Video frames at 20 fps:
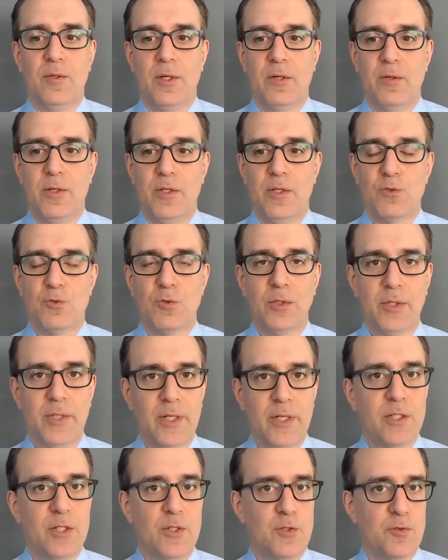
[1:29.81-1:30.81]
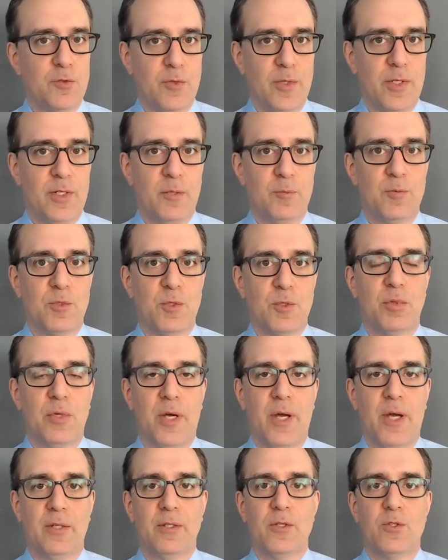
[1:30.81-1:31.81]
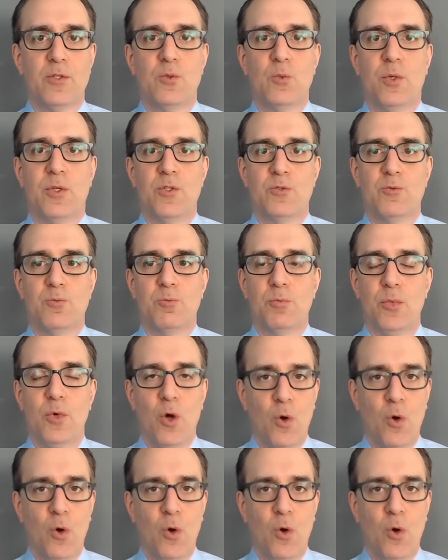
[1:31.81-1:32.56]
there is religious freedom to practice one's